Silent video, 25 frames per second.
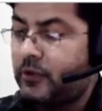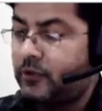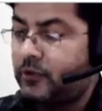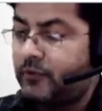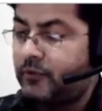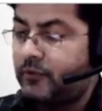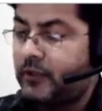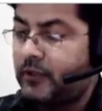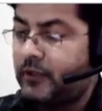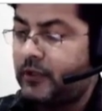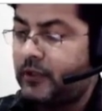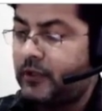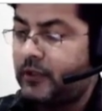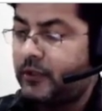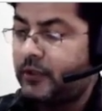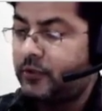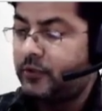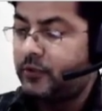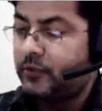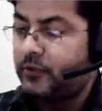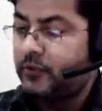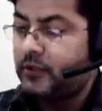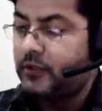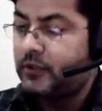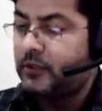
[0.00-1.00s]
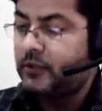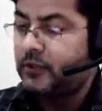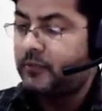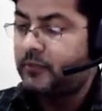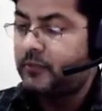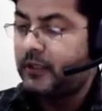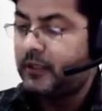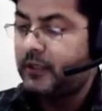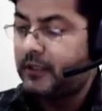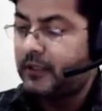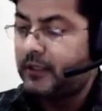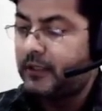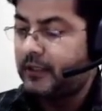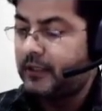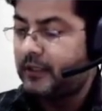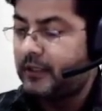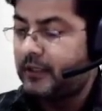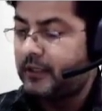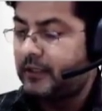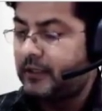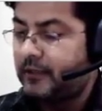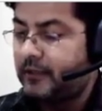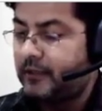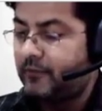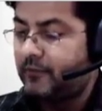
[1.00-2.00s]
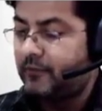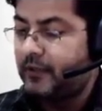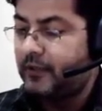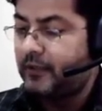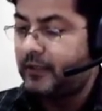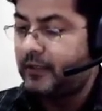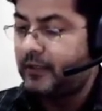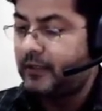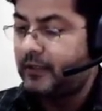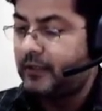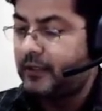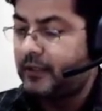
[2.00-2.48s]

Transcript: so we can reduce this bracket and we are